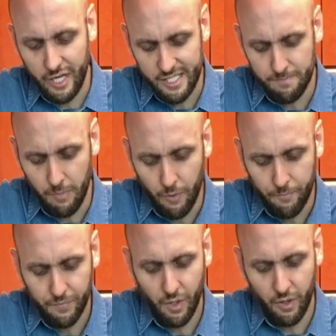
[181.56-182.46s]
ball,
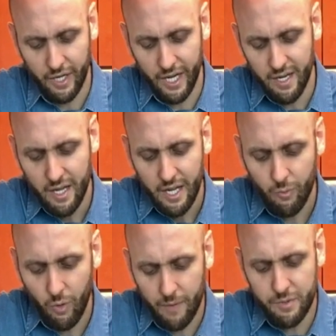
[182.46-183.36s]
okay? And
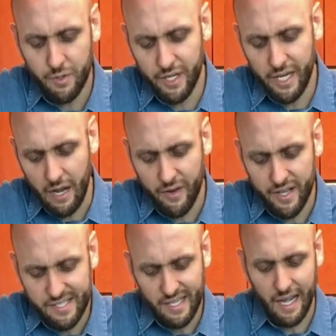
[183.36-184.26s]
what I'm doing now
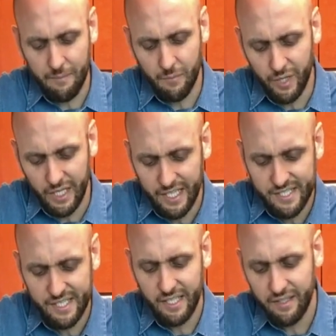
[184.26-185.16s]
is I'm
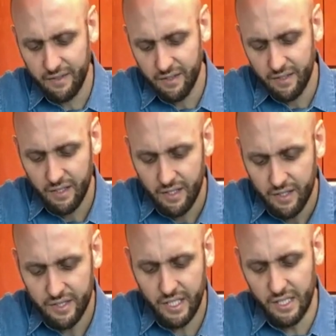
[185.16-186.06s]
releasing
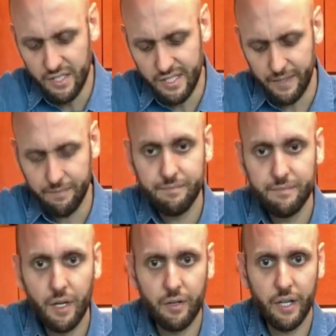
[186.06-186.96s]
the gluten,
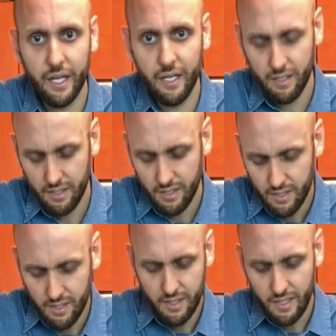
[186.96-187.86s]
okay?
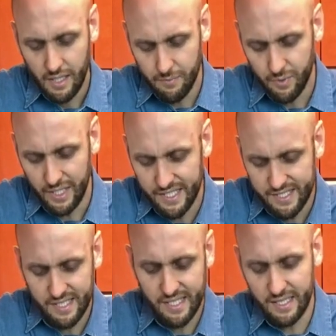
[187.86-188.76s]
I'm
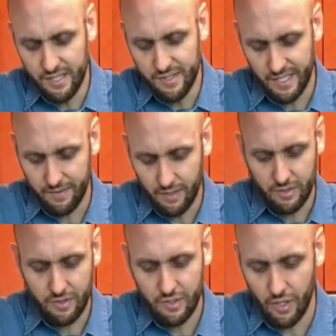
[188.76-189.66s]
releasing the gluten.
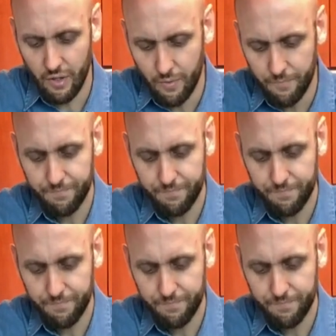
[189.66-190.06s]
So